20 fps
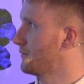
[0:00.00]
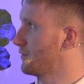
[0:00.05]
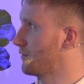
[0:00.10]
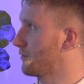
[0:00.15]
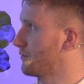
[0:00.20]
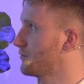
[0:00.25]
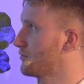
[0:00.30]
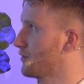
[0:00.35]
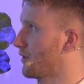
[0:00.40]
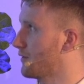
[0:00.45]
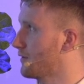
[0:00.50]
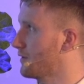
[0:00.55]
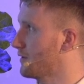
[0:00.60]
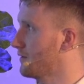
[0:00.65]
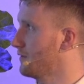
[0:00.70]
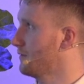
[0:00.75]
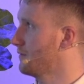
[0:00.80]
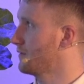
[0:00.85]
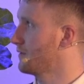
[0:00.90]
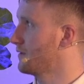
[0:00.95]

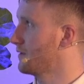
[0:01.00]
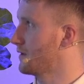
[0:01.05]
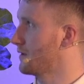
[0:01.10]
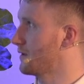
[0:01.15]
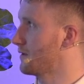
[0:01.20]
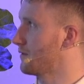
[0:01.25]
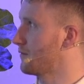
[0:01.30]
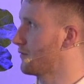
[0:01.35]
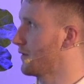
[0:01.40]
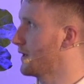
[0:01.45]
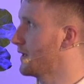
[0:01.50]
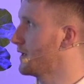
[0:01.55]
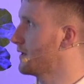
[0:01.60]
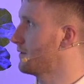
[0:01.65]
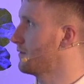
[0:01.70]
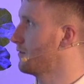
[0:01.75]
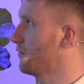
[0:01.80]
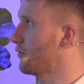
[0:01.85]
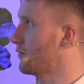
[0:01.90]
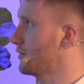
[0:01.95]
darker, red,
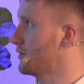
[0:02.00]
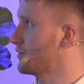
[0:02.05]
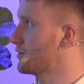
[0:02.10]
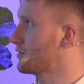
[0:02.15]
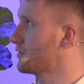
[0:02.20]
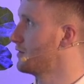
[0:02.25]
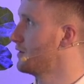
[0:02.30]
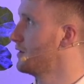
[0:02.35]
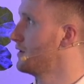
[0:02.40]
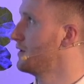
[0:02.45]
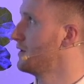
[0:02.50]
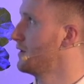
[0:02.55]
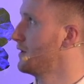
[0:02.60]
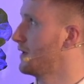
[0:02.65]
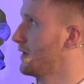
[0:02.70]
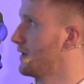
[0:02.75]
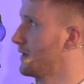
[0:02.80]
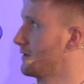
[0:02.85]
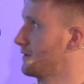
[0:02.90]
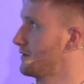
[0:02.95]
orange,
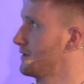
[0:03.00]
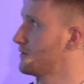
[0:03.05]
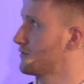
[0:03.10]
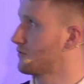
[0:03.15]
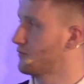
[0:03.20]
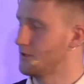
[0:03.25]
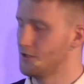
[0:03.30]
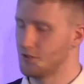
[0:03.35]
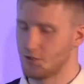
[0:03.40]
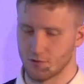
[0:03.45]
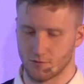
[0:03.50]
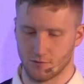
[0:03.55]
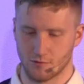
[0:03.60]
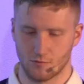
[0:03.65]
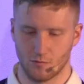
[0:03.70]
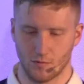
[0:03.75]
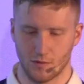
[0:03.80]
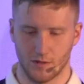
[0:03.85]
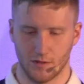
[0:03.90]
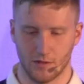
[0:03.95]
and these are regions
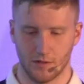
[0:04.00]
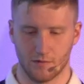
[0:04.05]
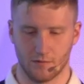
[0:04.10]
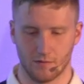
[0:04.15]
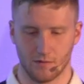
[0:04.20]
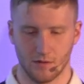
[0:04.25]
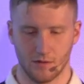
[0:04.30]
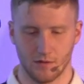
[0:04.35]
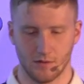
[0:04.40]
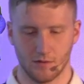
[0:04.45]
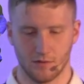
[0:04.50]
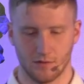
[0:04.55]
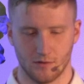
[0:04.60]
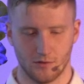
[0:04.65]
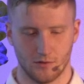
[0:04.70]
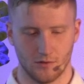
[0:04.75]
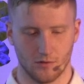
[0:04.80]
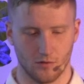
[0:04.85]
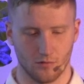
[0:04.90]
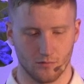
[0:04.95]
where
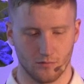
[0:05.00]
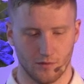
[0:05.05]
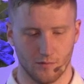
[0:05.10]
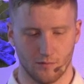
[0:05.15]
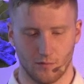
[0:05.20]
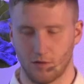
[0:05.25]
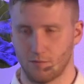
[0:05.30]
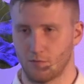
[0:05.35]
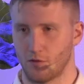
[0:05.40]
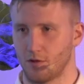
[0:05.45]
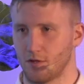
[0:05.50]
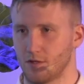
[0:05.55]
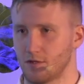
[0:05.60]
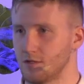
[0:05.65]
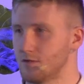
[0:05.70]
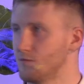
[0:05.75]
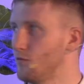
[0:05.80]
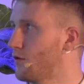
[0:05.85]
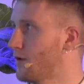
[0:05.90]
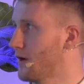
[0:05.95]
the market is
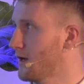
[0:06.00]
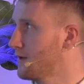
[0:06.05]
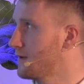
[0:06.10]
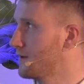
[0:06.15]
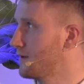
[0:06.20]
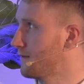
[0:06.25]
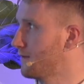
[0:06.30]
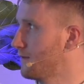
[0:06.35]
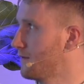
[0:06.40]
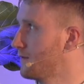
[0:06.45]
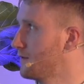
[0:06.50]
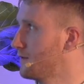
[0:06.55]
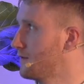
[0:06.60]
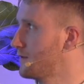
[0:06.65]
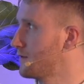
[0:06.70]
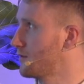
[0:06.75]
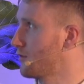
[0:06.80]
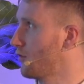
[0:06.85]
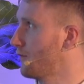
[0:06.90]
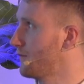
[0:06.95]
more active.
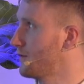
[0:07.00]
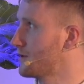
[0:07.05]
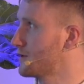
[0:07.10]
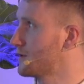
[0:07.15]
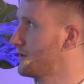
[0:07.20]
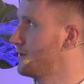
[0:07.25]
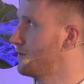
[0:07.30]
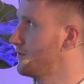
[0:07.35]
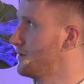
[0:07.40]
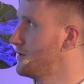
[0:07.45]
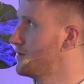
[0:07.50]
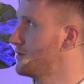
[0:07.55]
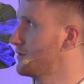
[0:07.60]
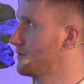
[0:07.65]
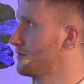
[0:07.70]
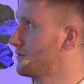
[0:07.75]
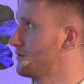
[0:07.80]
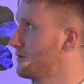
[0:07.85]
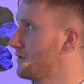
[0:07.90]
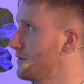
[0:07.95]
These are obviously
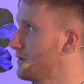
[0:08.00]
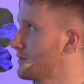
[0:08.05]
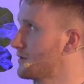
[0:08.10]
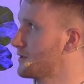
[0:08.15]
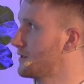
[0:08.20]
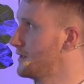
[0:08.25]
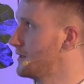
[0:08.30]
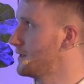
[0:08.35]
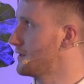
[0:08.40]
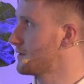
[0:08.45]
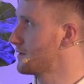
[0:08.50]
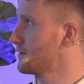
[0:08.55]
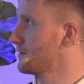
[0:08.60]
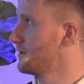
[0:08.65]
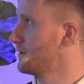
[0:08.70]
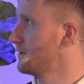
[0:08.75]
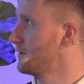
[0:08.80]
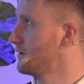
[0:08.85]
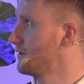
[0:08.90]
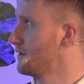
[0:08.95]
cities,
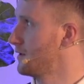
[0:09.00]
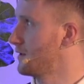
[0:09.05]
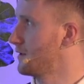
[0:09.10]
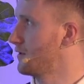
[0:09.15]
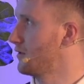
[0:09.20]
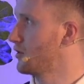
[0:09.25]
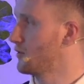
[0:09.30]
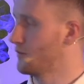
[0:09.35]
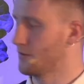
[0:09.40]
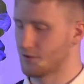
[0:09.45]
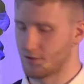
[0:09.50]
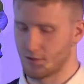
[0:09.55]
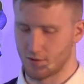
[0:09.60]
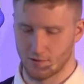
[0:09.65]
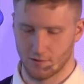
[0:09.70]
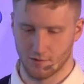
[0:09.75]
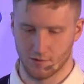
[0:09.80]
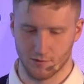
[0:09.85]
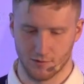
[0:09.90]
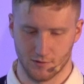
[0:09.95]
urban
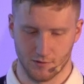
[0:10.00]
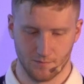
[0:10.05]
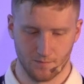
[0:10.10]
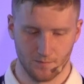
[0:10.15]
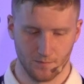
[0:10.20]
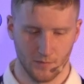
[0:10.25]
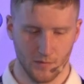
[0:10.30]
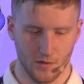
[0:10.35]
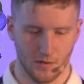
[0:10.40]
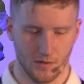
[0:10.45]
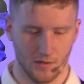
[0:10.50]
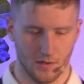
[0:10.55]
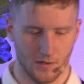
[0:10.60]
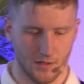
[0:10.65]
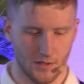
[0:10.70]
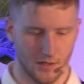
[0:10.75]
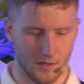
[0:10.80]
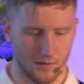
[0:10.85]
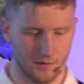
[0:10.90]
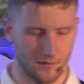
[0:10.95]
centers,
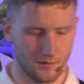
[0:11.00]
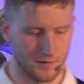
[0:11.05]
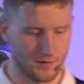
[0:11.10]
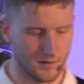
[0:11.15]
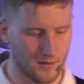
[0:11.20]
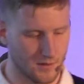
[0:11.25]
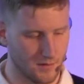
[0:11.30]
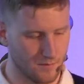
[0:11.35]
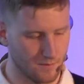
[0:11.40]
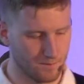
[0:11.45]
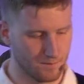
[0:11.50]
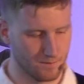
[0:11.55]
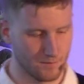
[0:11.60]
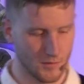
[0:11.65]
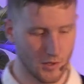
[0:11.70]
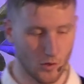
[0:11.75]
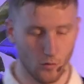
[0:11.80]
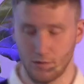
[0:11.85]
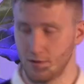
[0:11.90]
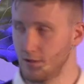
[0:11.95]
and
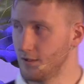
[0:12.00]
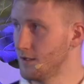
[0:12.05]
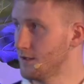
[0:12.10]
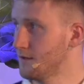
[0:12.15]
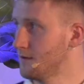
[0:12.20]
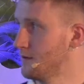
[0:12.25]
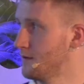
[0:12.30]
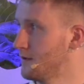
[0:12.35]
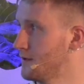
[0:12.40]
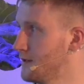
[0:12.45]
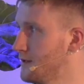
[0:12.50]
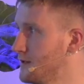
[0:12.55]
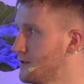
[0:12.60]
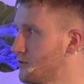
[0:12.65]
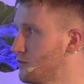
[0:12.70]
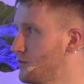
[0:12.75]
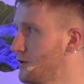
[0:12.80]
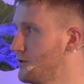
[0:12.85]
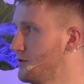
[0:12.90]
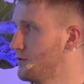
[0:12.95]
how we did it is
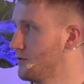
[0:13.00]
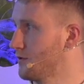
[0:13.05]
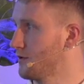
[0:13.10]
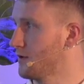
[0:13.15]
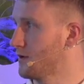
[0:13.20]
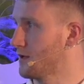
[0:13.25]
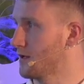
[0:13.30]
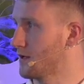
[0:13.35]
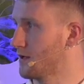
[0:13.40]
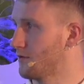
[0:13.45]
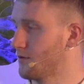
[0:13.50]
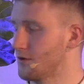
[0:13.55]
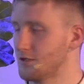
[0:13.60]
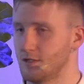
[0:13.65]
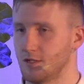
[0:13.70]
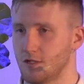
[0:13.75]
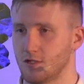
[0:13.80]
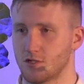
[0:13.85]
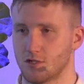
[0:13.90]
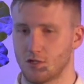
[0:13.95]
we took
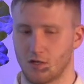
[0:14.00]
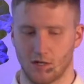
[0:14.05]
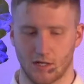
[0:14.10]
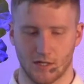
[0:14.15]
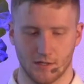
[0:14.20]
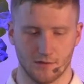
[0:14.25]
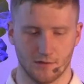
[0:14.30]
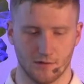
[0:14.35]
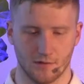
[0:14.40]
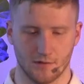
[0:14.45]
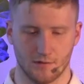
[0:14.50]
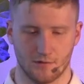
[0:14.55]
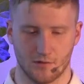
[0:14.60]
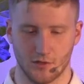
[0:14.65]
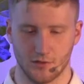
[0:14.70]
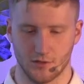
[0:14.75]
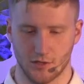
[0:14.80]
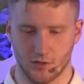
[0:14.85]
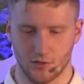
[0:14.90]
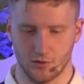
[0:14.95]
residential land
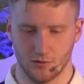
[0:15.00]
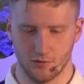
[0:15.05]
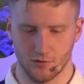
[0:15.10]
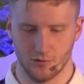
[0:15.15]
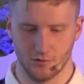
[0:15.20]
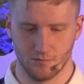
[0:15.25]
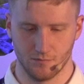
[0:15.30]
transactions.